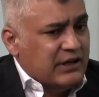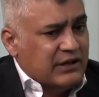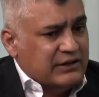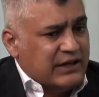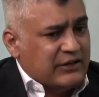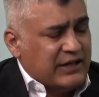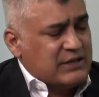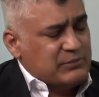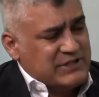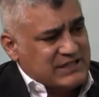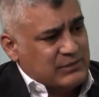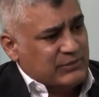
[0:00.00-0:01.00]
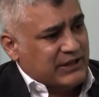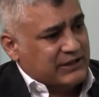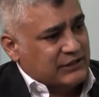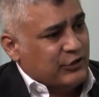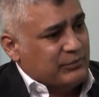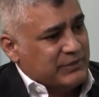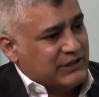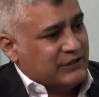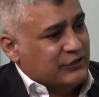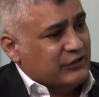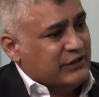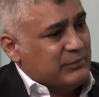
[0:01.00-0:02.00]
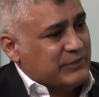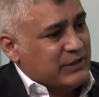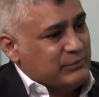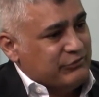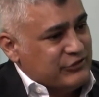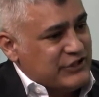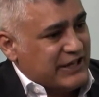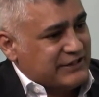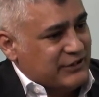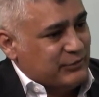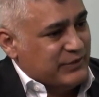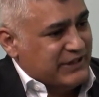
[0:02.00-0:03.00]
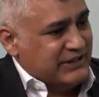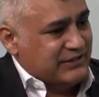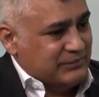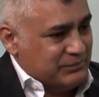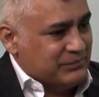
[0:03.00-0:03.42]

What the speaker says: Now, that may seem like a lot, but a lot of them can be rejected within